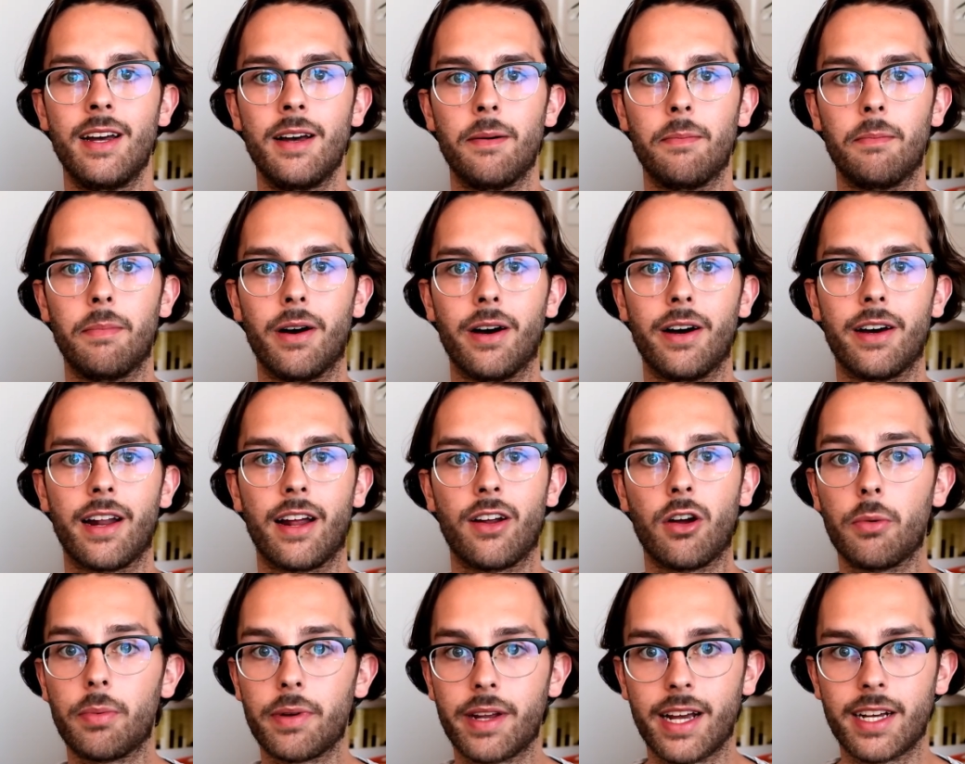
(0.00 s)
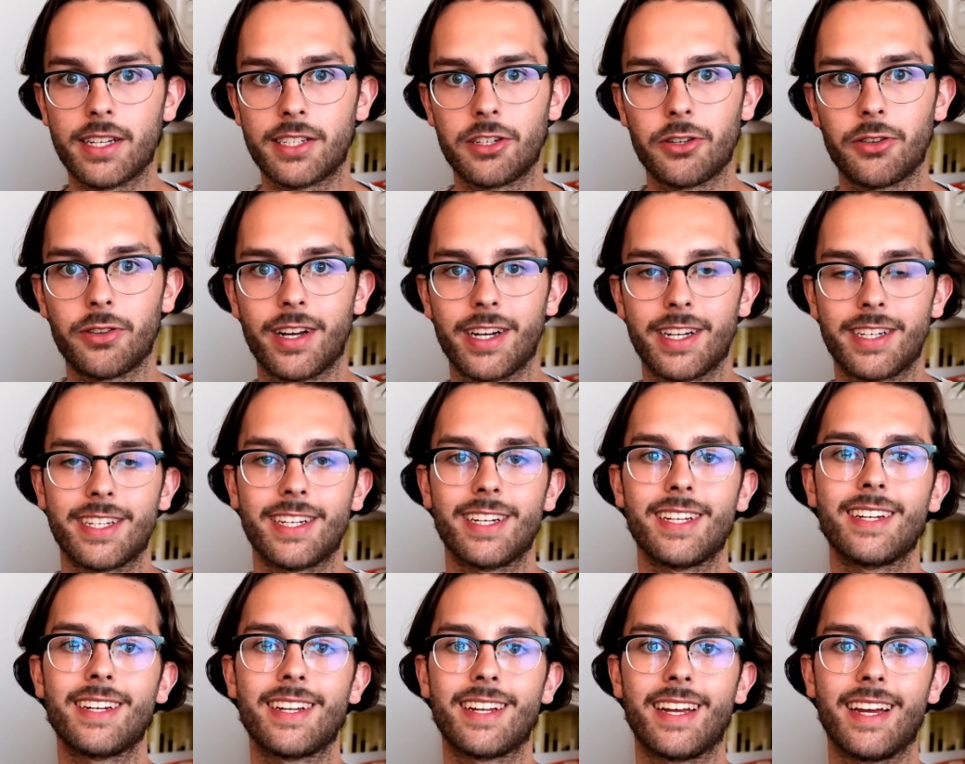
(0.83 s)
but I hope you guys still liked
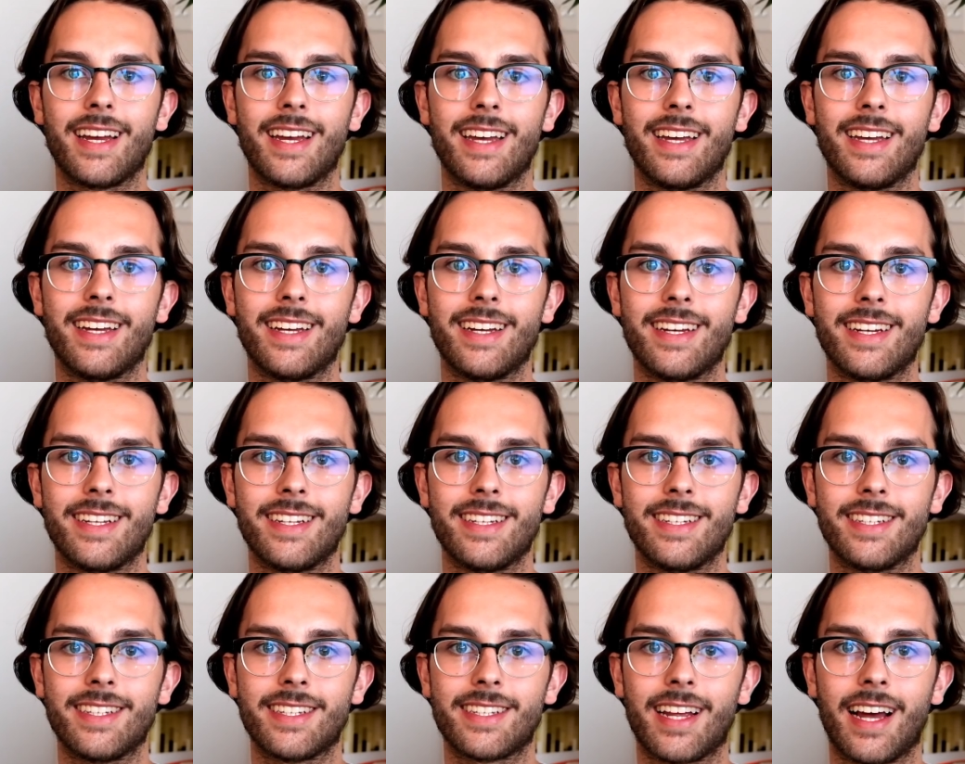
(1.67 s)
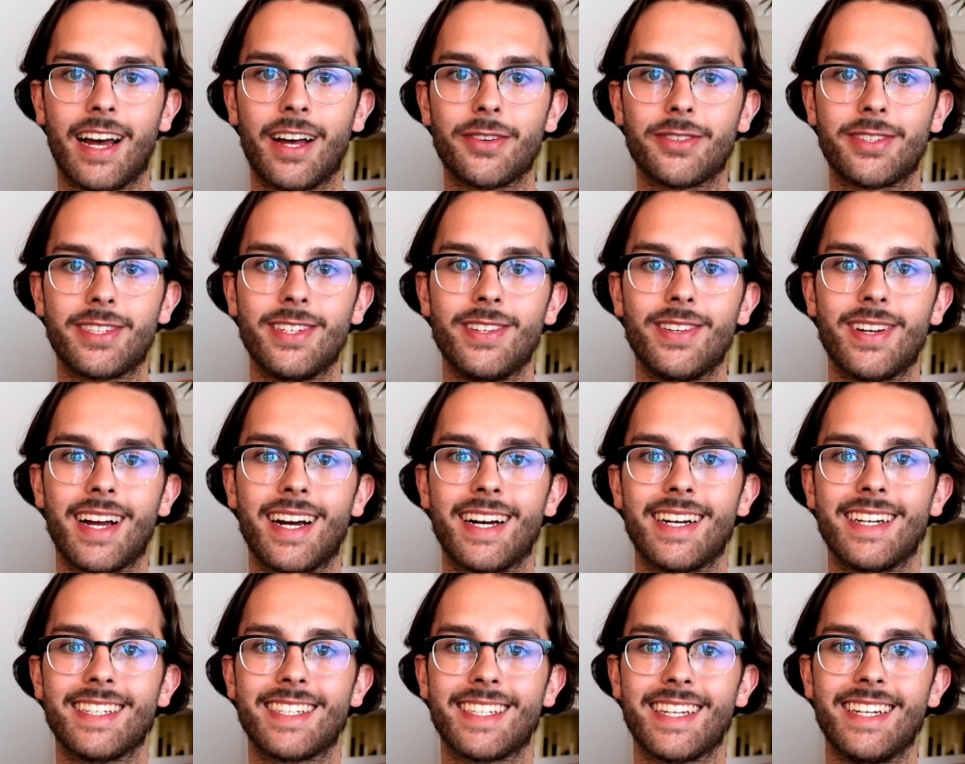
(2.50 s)
it, and I'll see you
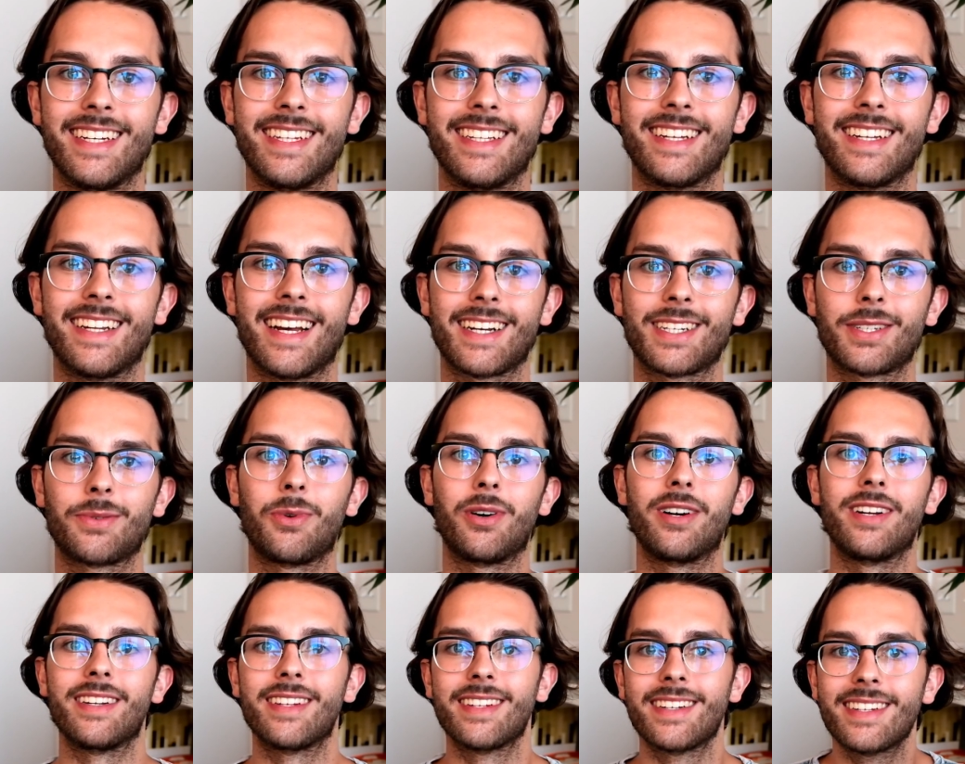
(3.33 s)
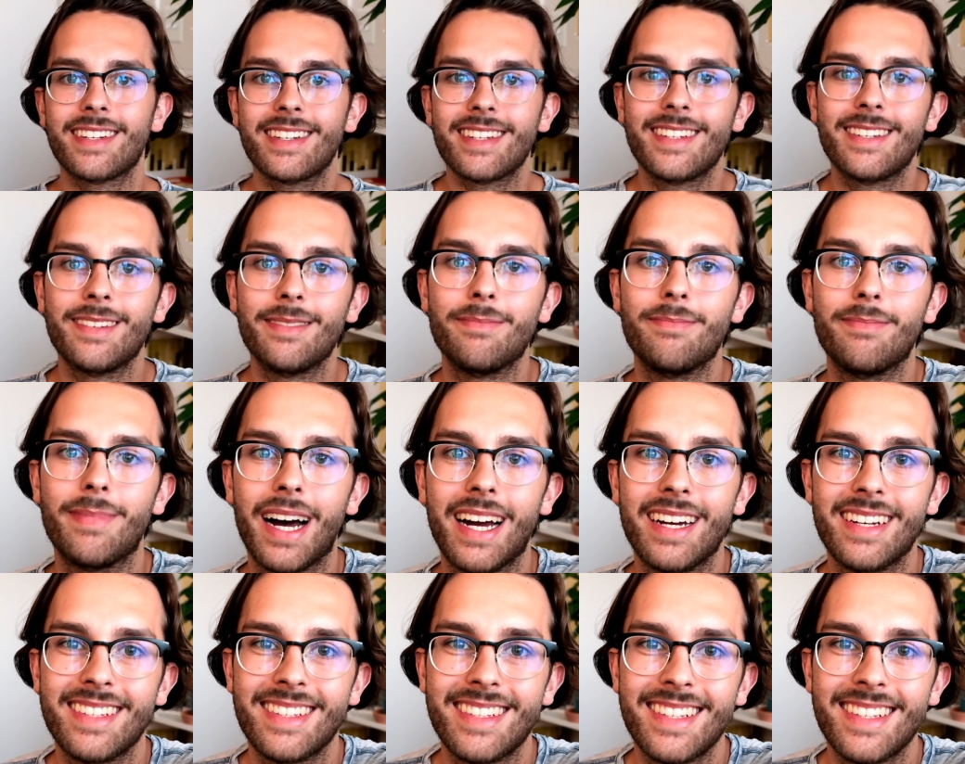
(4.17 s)
guys in the next one. Bye.